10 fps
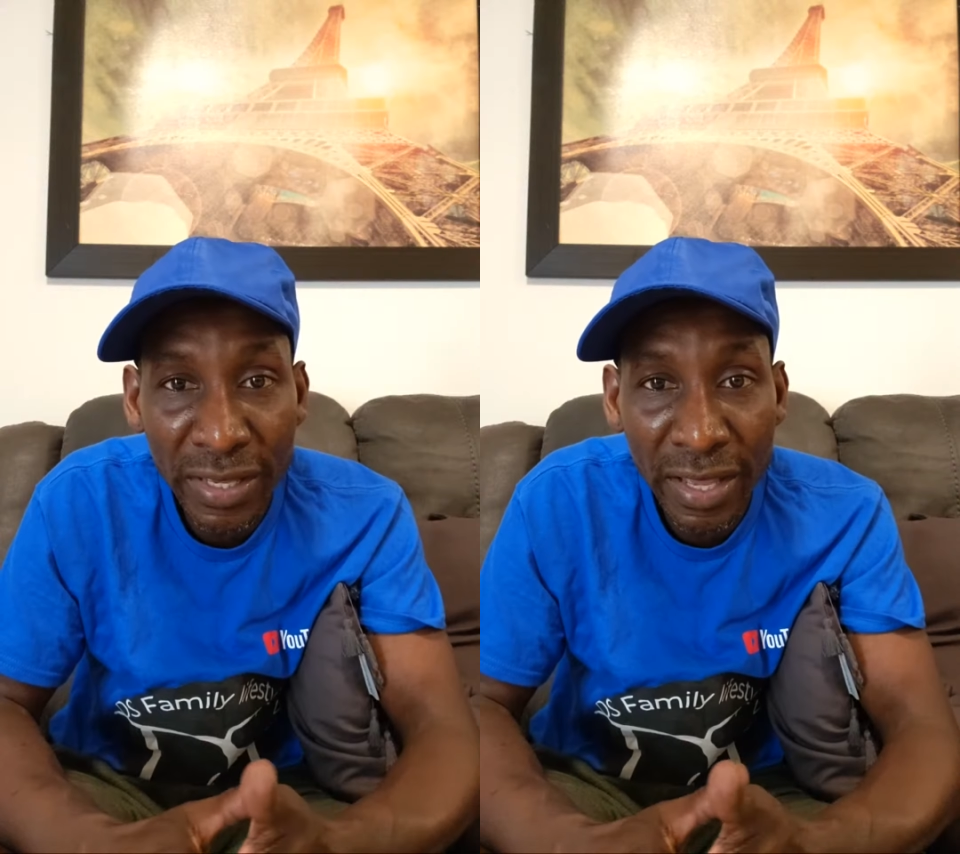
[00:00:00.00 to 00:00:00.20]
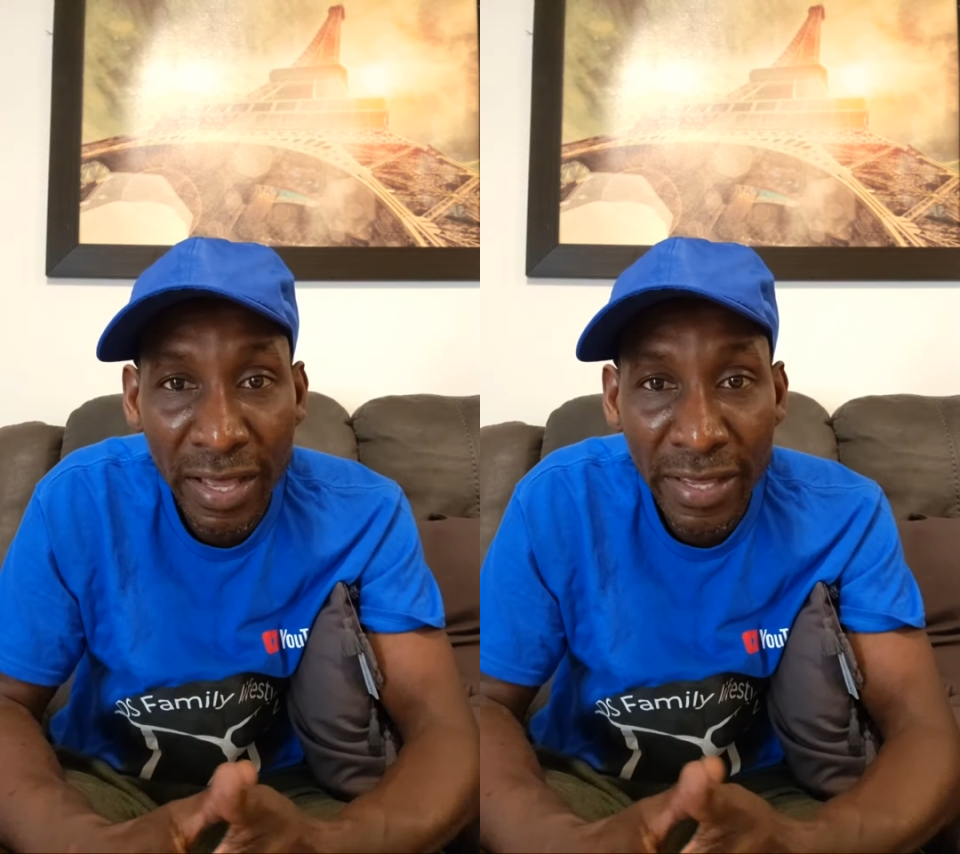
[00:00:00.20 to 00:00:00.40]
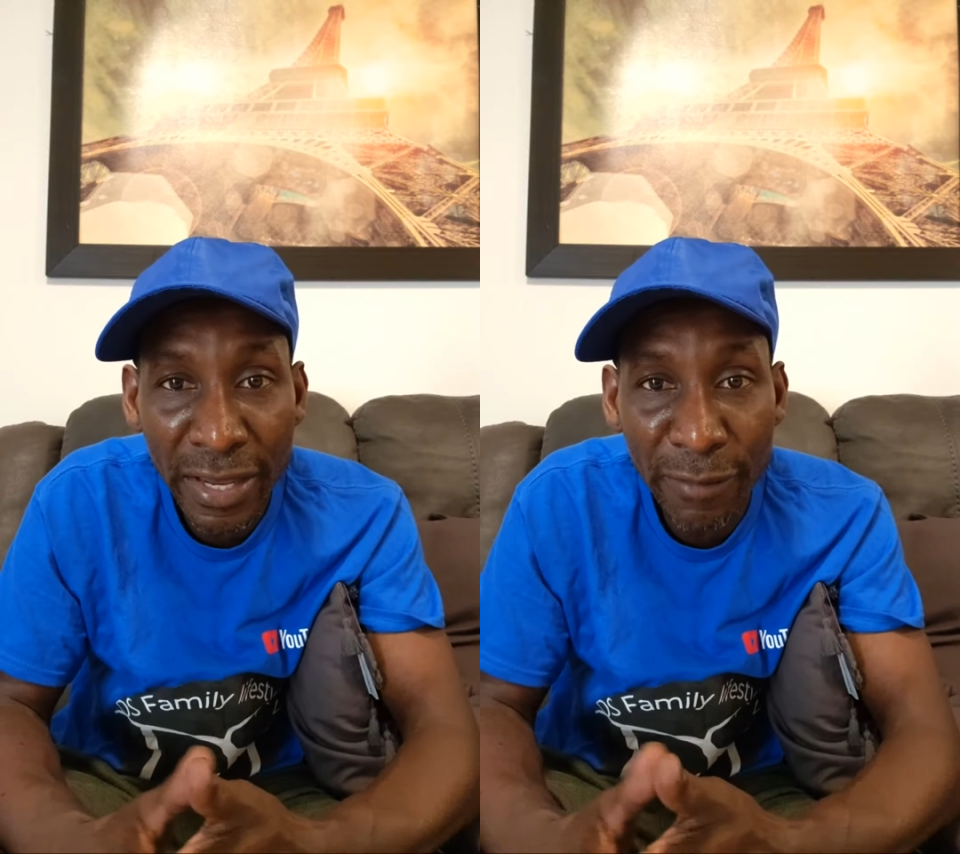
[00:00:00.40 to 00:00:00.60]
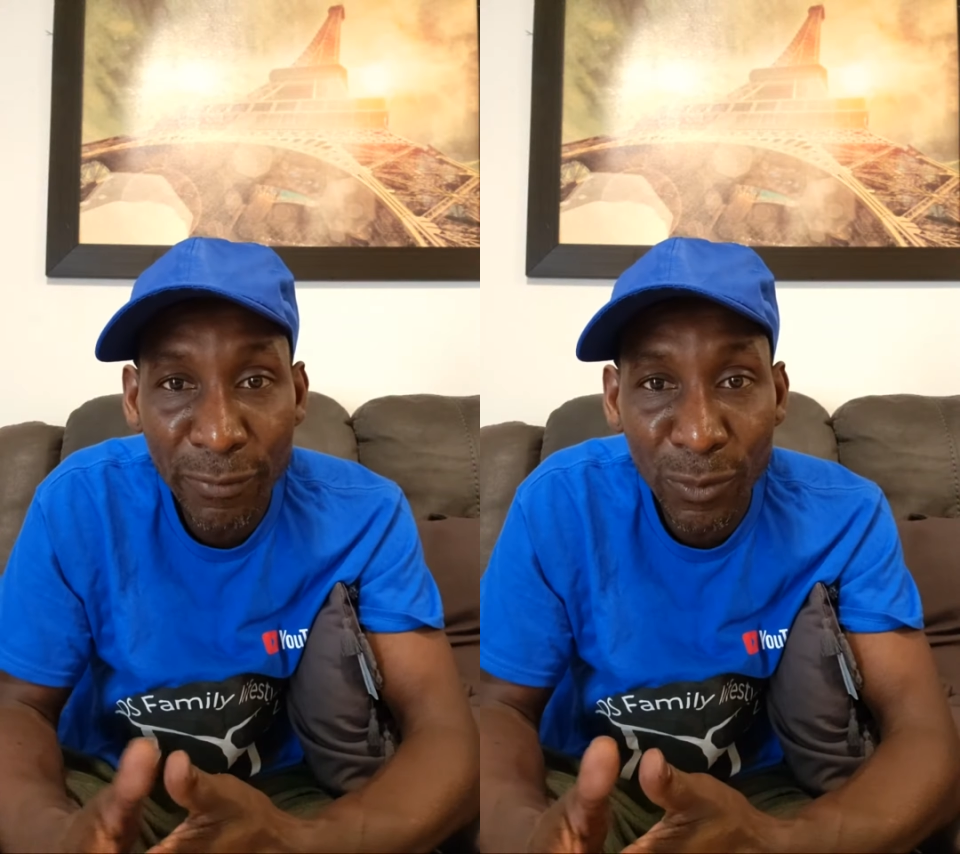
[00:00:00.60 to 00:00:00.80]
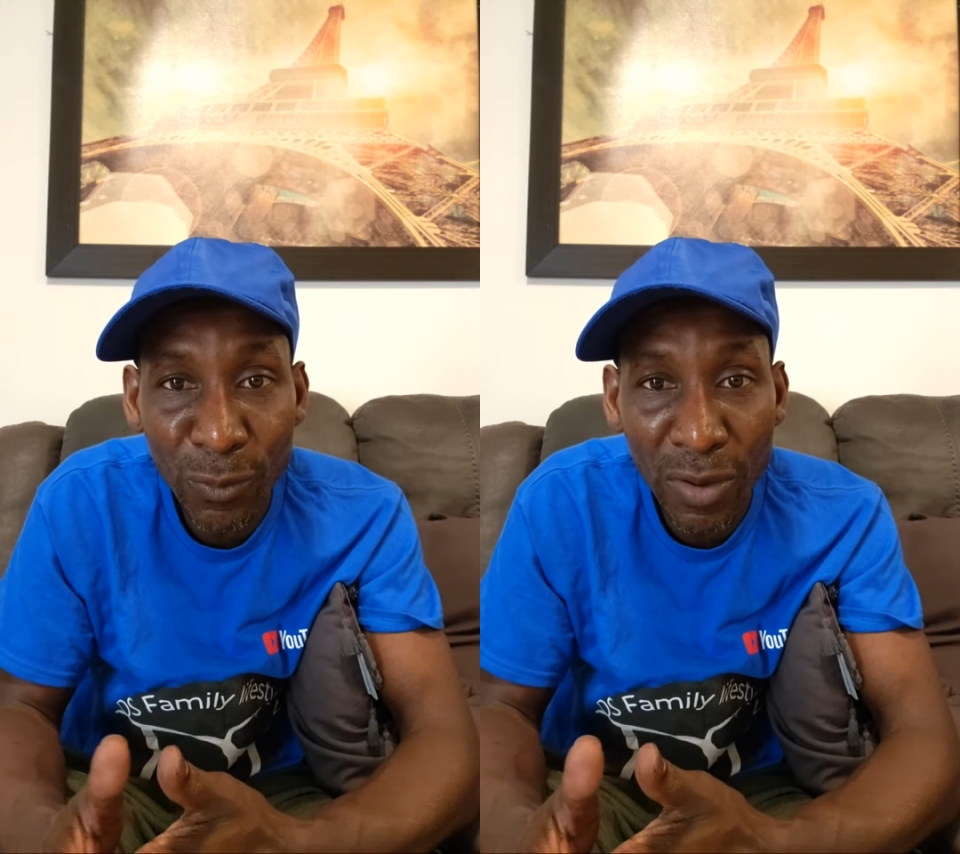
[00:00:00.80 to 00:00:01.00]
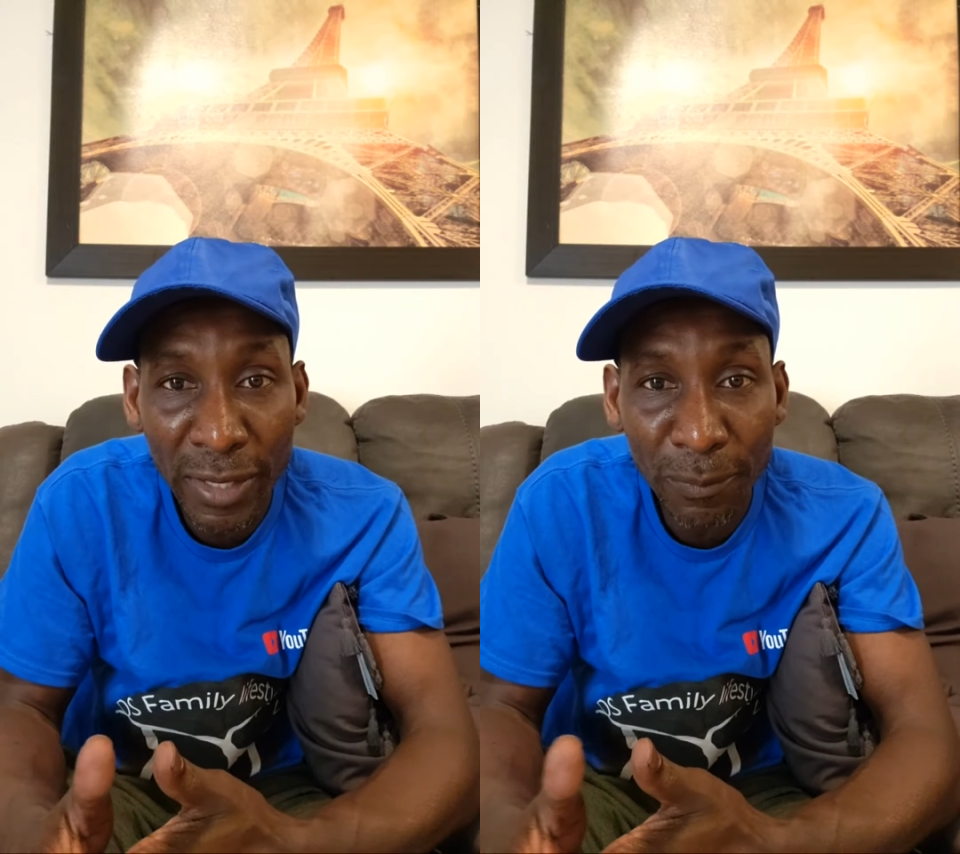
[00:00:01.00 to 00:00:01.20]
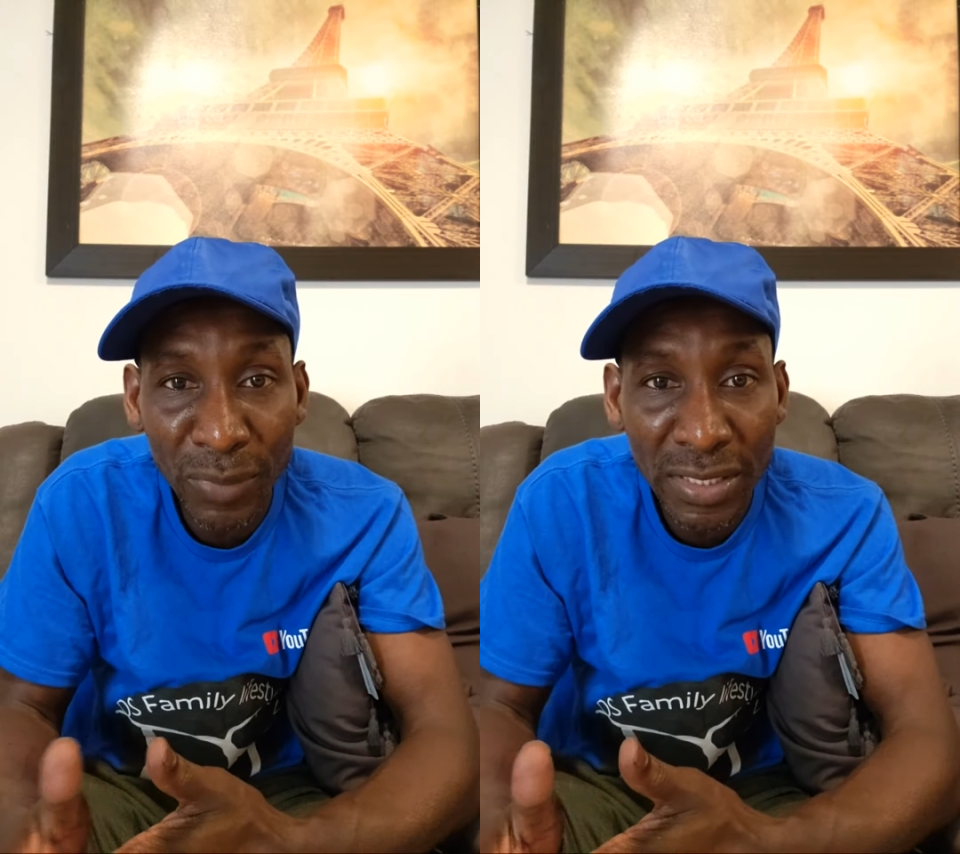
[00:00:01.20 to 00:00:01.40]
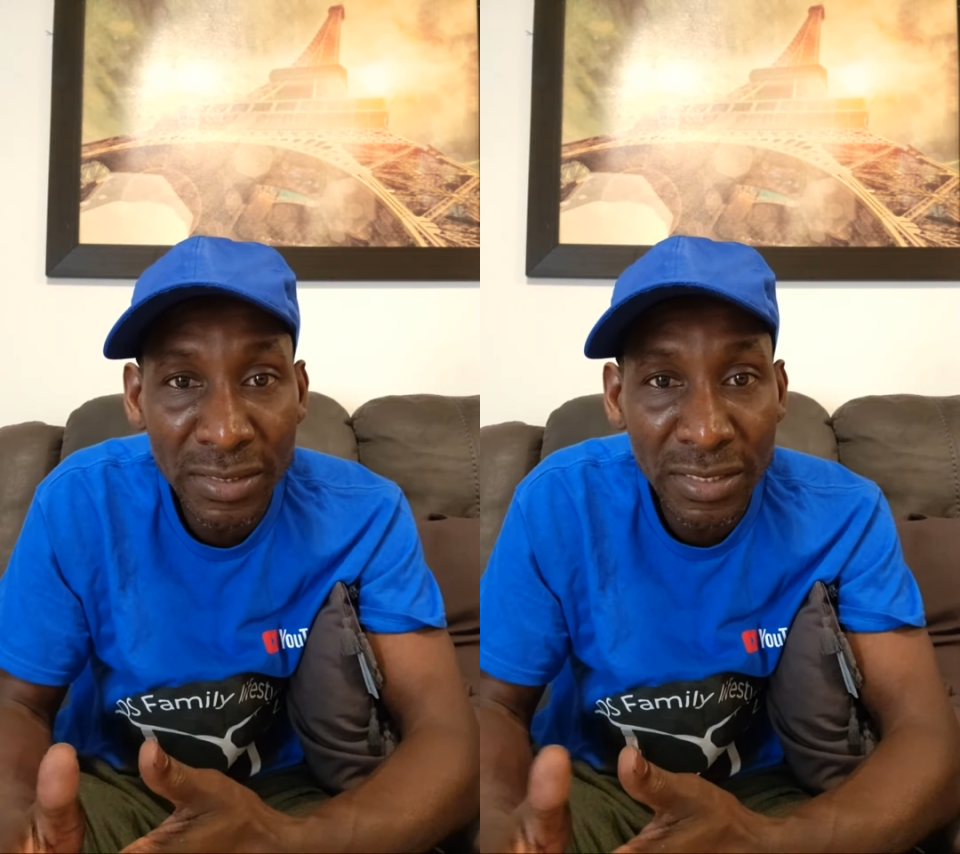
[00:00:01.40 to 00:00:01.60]
Hi, everyone.
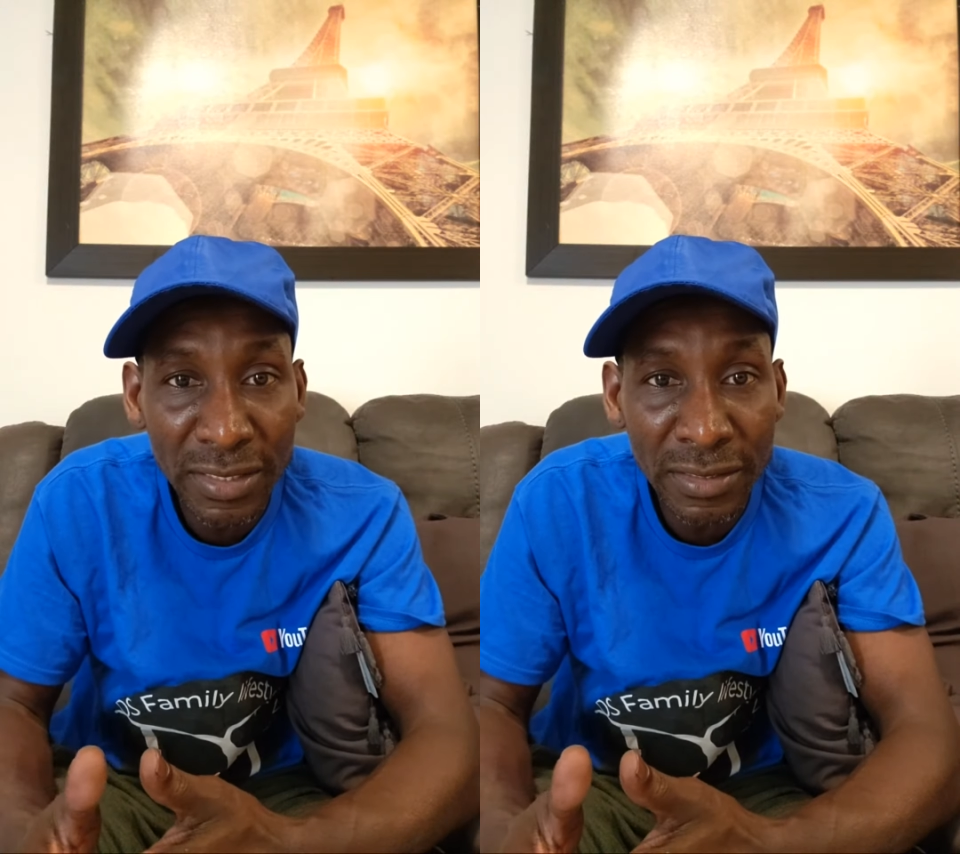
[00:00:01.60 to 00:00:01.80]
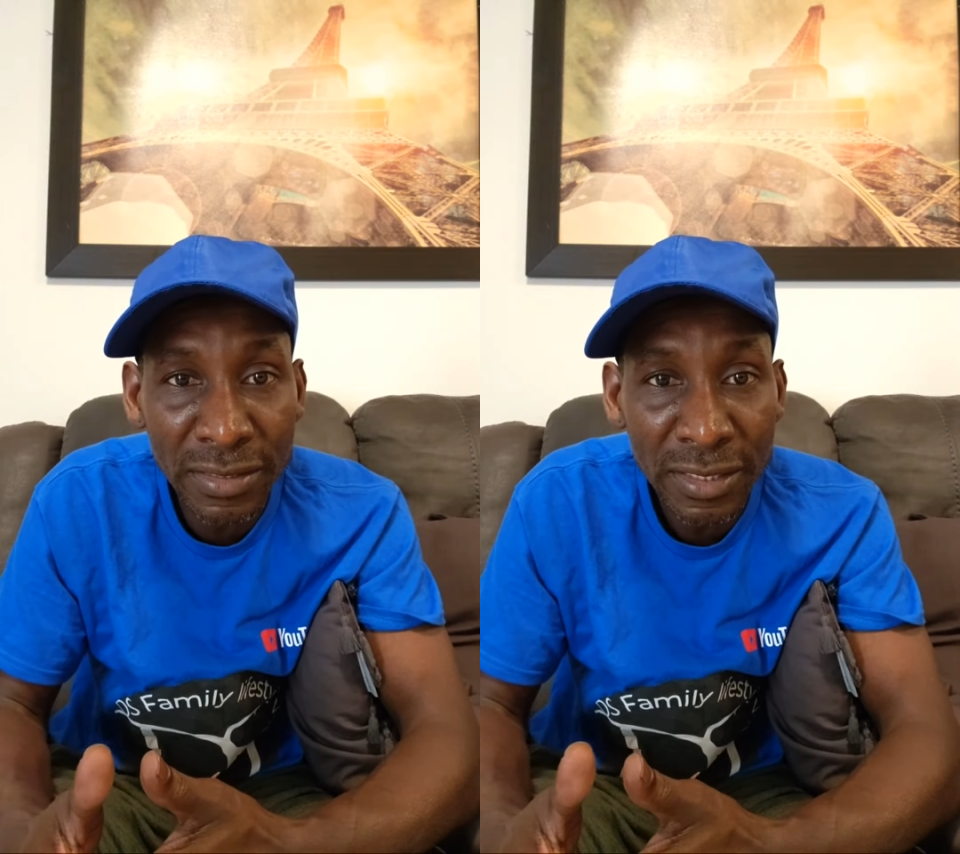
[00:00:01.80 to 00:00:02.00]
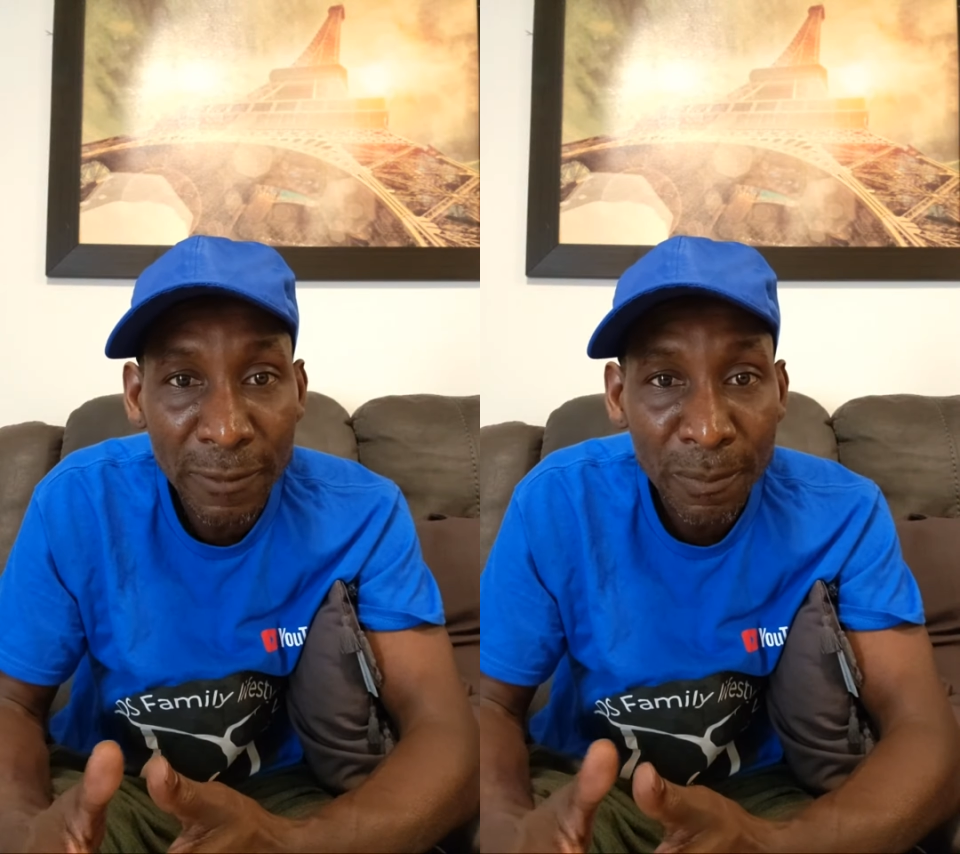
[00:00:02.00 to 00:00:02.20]
Blessings.